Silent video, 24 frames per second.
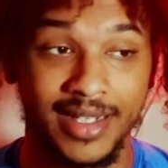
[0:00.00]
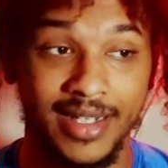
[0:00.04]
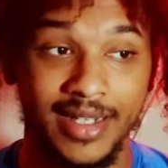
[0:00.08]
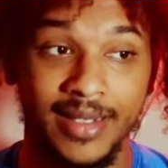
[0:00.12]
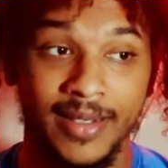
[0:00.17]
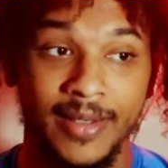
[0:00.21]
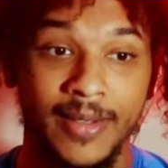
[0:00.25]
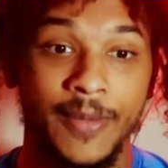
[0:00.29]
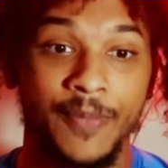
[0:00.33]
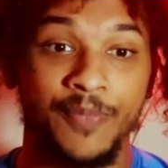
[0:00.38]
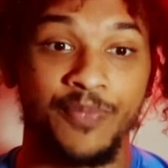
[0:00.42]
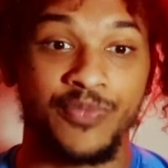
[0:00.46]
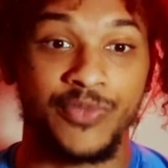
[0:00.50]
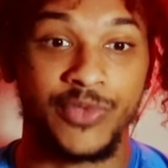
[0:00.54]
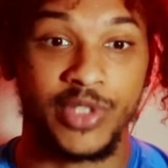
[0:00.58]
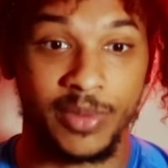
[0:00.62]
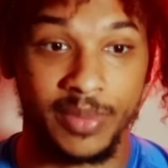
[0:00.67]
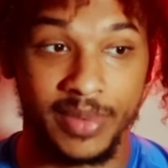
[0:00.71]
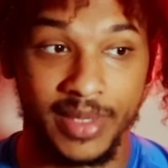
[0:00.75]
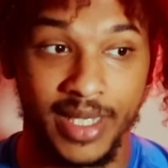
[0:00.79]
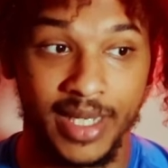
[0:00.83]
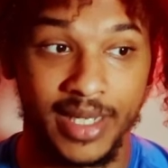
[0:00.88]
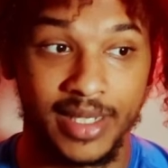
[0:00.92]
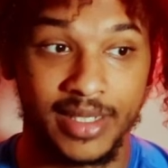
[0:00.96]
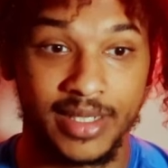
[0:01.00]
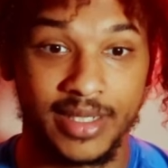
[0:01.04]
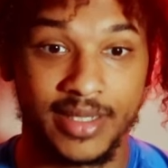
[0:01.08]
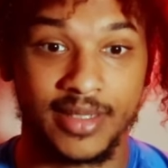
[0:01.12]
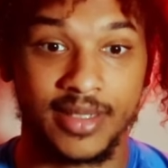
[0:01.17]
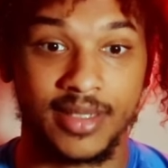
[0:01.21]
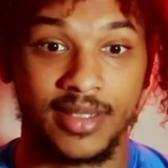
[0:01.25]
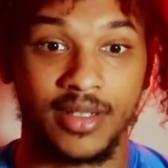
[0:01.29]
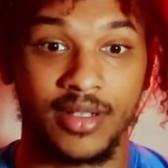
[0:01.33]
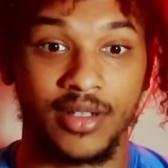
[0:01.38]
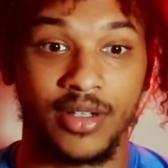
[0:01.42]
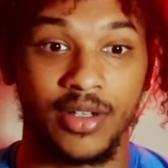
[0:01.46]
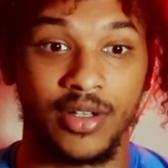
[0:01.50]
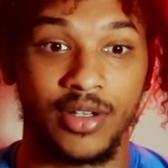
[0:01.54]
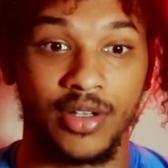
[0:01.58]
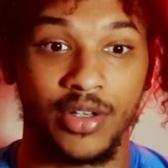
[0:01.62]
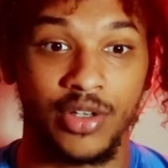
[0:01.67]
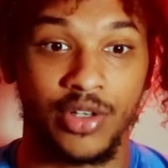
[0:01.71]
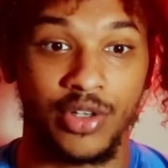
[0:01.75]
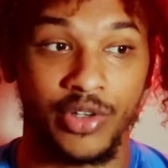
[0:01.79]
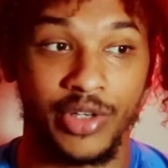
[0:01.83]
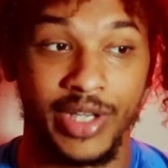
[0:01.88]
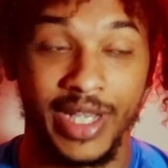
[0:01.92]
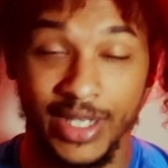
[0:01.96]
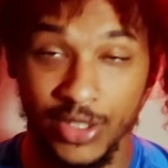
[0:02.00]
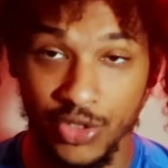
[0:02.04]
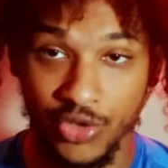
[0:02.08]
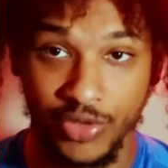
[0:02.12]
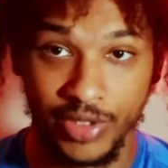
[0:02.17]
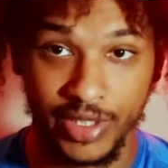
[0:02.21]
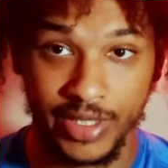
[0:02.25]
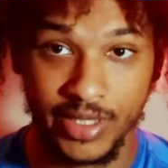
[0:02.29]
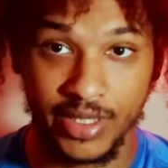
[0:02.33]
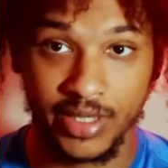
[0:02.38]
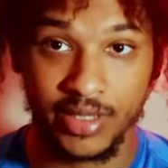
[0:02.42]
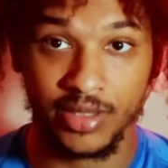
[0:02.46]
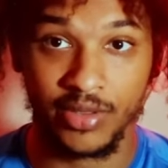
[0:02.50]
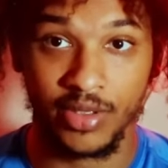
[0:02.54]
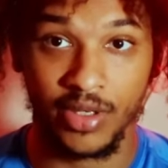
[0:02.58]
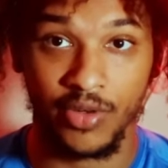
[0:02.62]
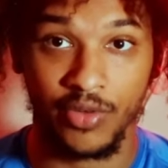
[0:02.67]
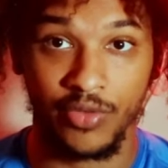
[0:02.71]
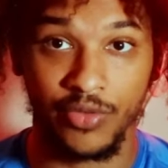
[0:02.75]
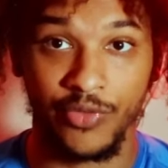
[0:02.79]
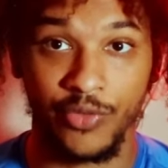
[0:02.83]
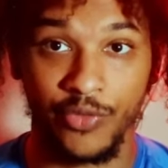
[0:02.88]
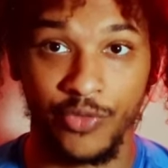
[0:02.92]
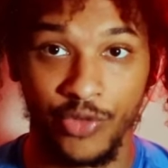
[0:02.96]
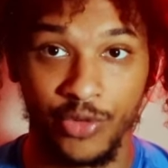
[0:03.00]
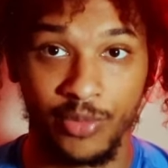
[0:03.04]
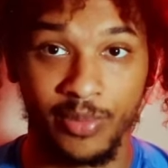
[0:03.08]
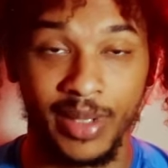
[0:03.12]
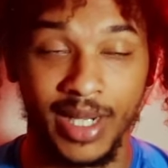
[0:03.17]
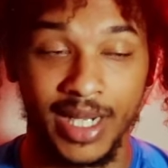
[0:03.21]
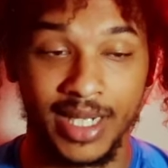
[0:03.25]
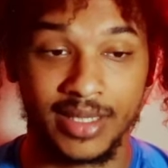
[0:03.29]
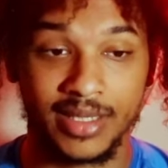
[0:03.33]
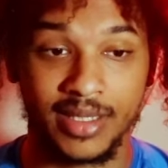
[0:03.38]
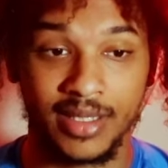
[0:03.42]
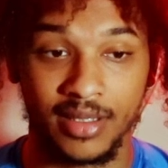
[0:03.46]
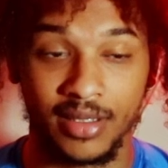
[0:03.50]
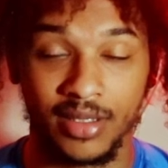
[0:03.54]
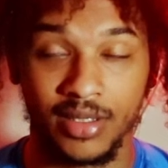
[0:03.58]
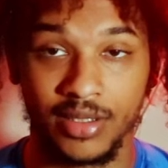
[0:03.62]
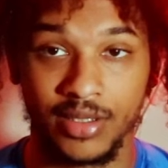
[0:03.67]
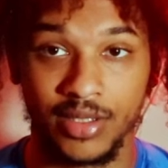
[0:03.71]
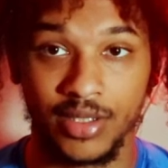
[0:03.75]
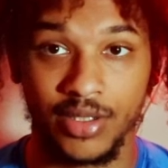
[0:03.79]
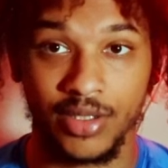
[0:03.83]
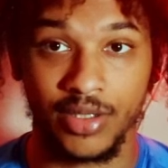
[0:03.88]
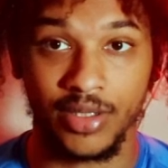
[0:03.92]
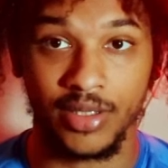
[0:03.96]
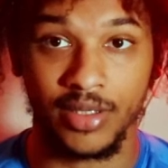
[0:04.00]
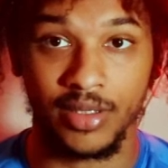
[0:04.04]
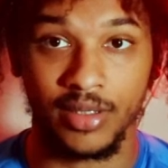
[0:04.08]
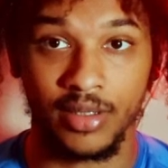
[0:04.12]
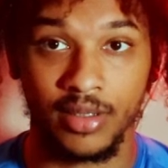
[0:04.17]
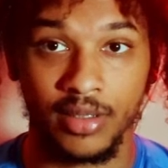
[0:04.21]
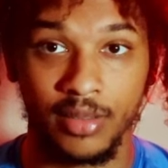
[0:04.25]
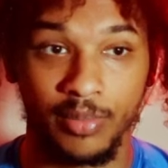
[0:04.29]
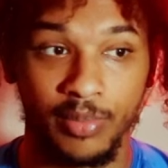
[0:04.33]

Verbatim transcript: And to be honest, her entries for boxing looked good,